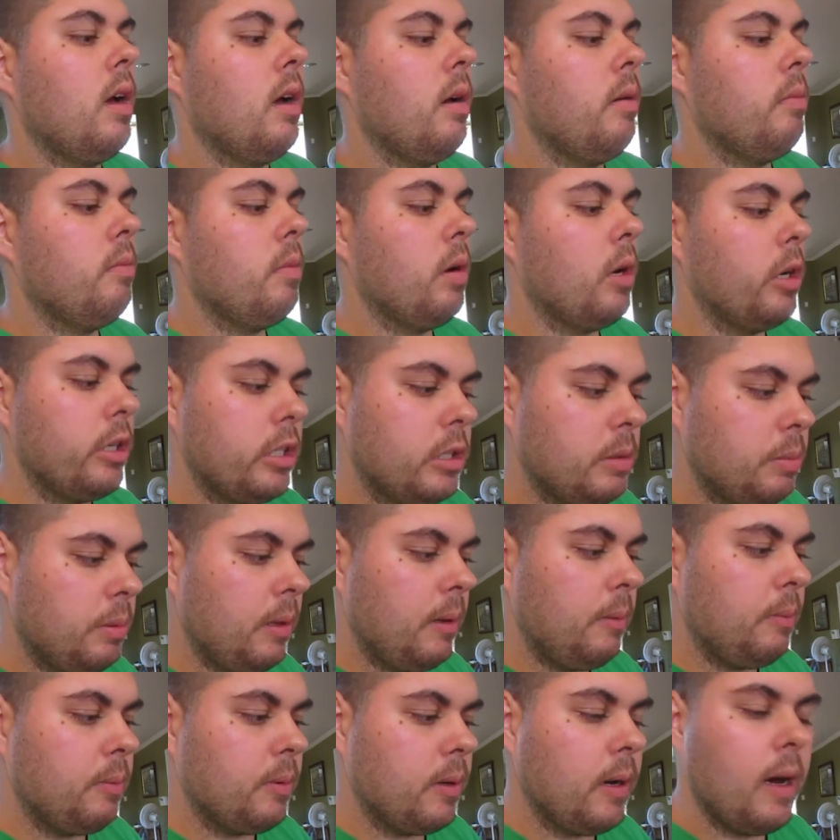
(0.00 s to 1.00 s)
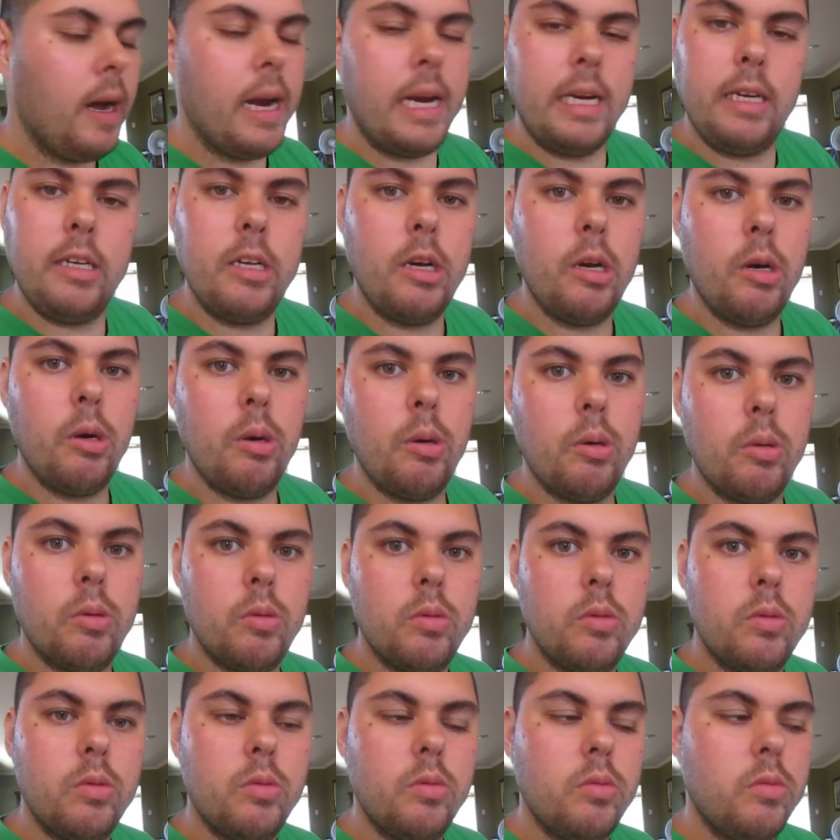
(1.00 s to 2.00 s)
most people I know
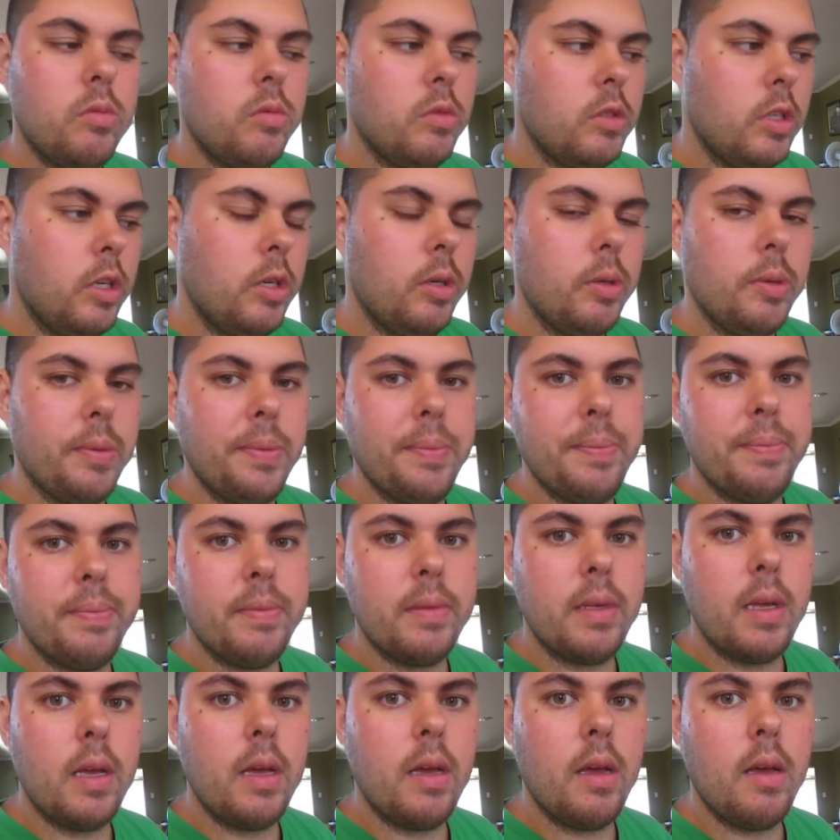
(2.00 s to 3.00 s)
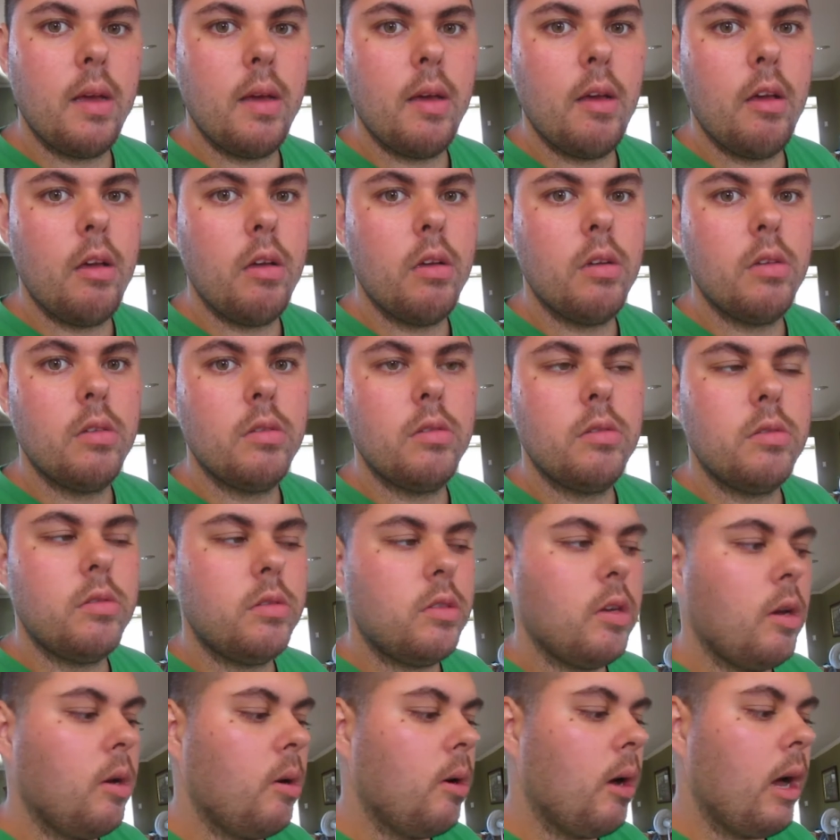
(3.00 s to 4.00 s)
do.
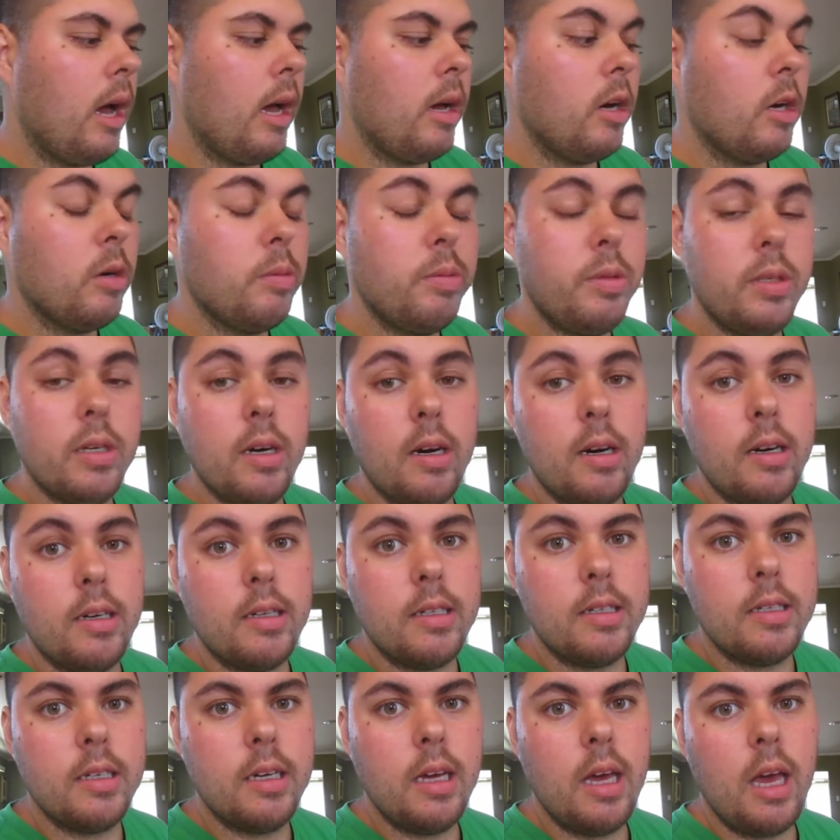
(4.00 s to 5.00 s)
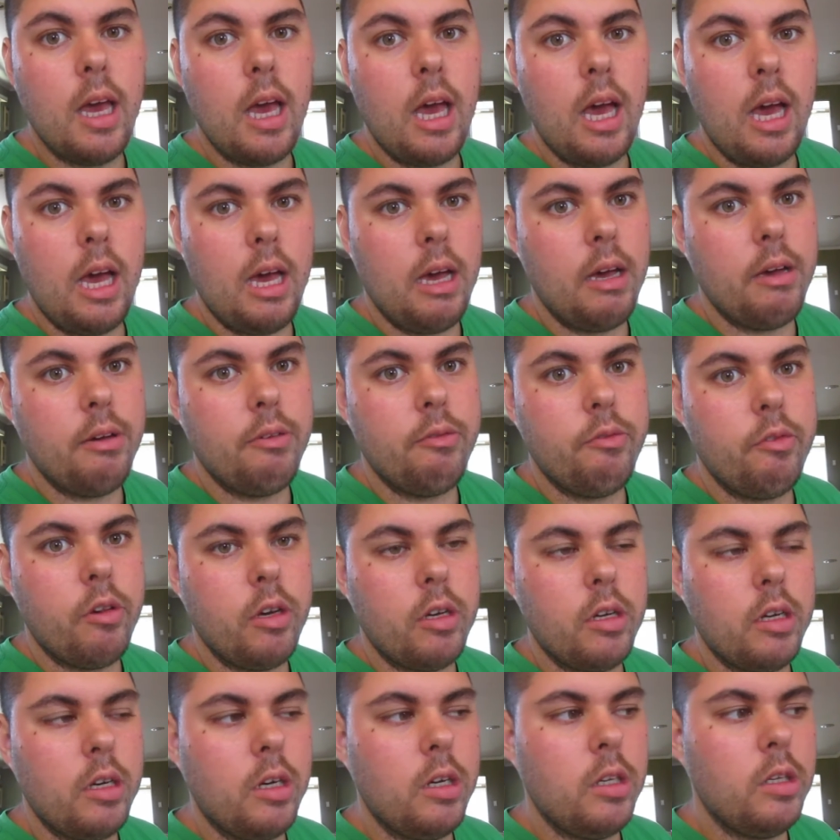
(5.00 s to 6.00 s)
So I hope you all have a
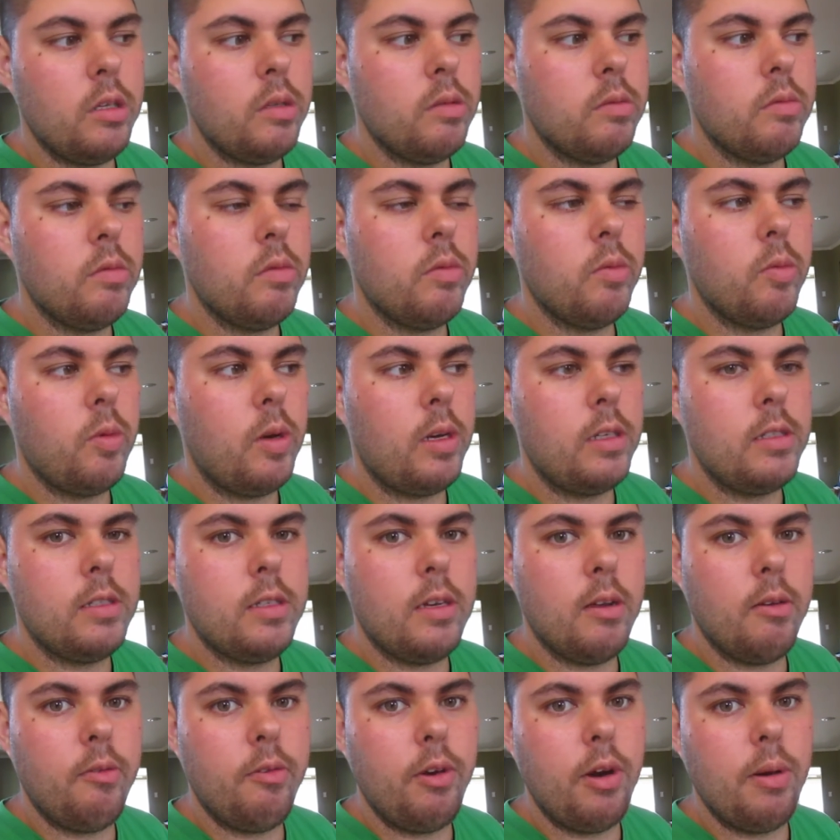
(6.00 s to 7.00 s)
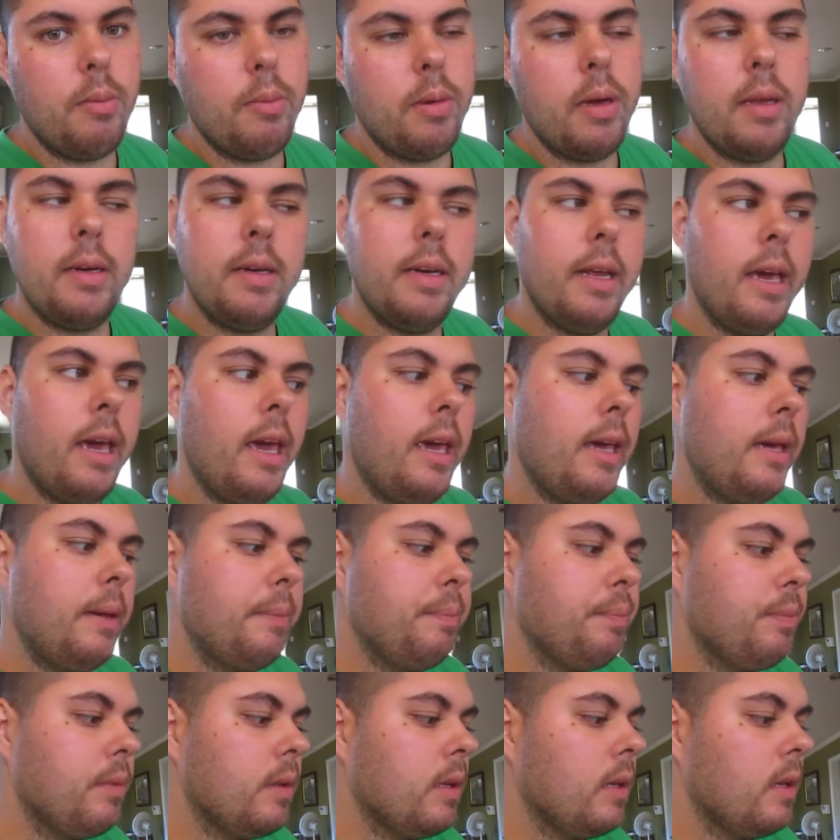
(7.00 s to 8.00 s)
good rest of your Monday.
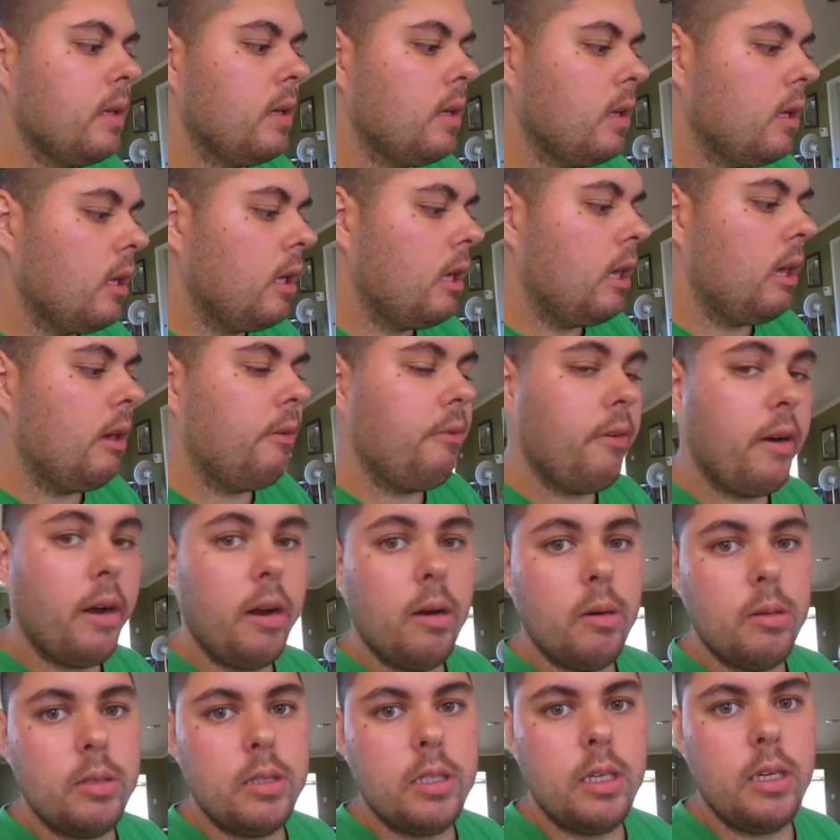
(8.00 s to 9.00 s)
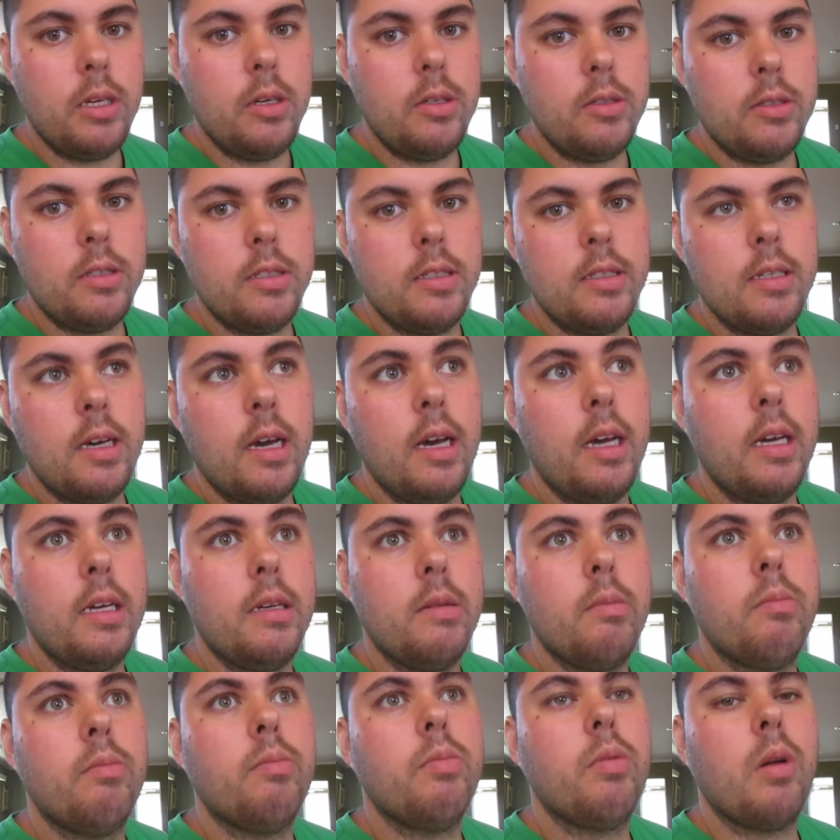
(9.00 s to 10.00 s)
If I don't see you tonight,
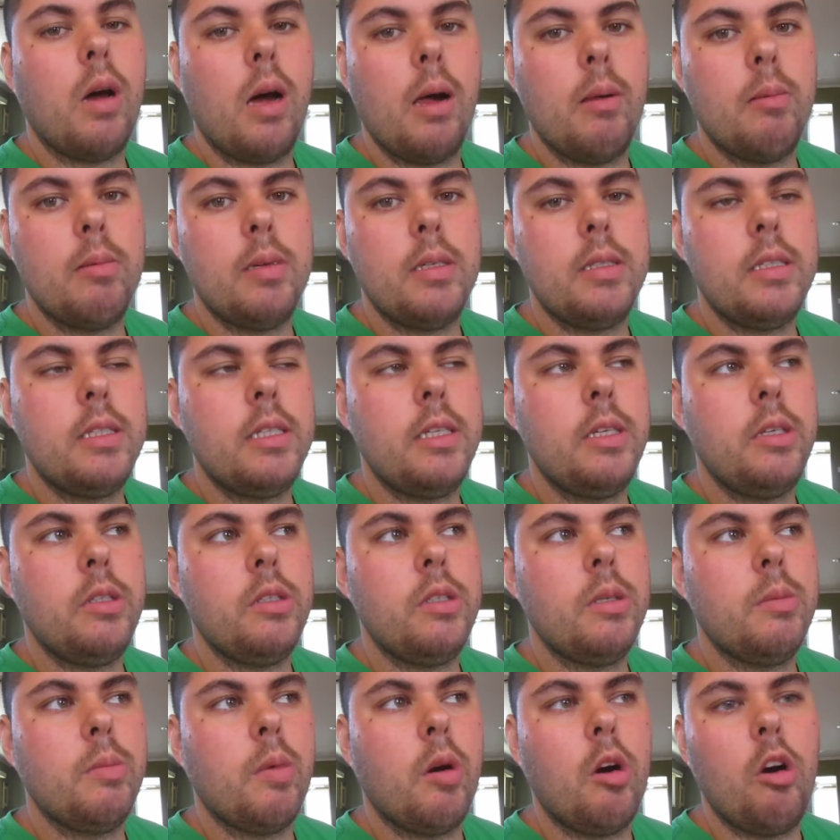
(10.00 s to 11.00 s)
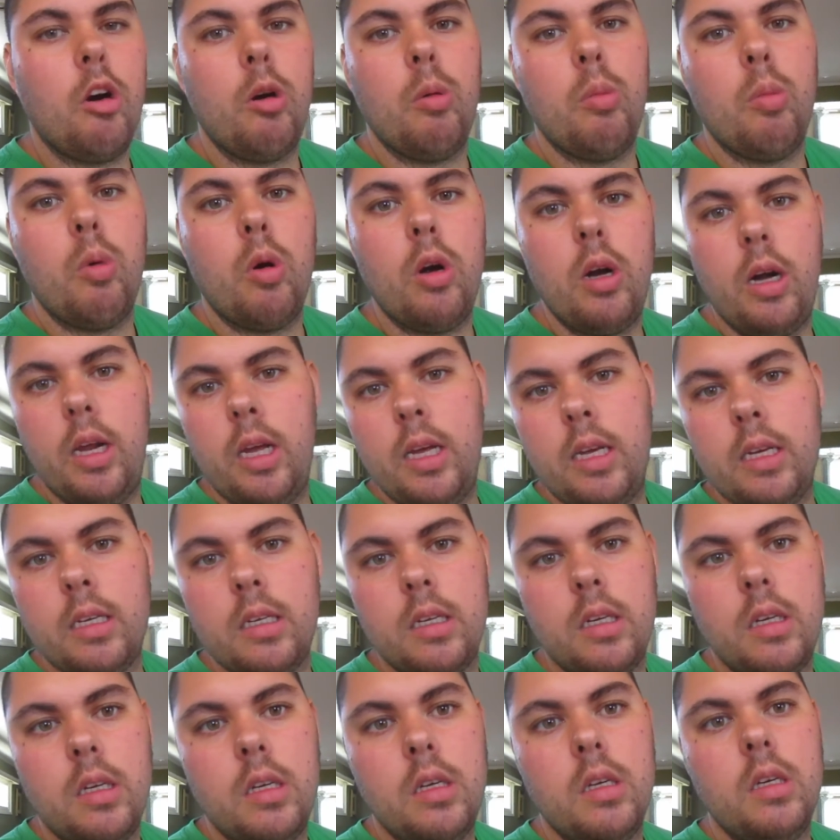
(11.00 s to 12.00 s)
probably see you tomorrow morning.
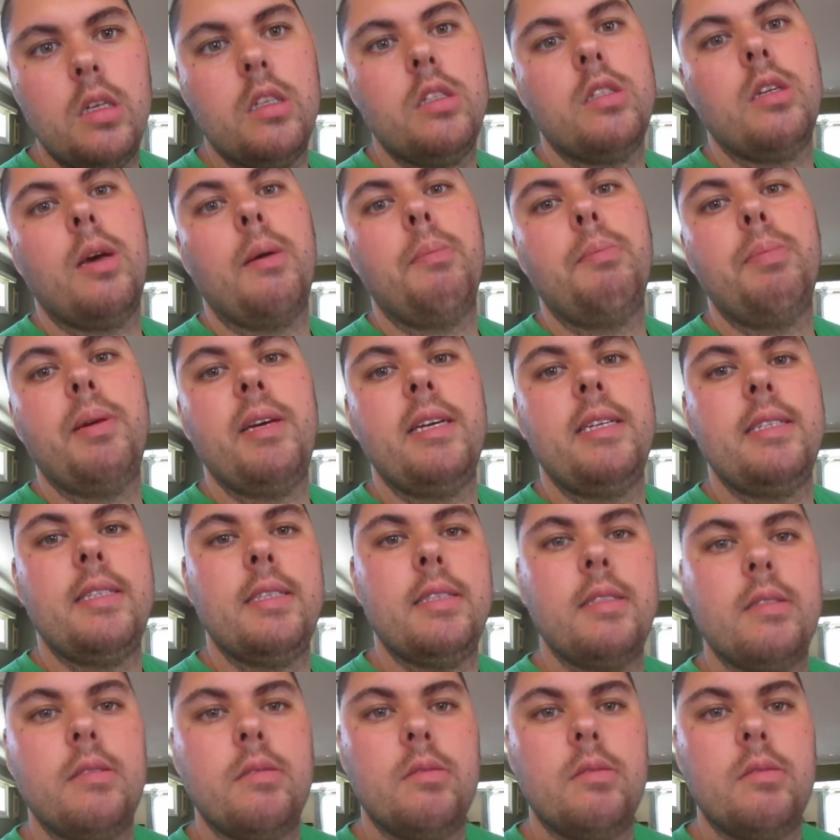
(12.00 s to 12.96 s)
So peace.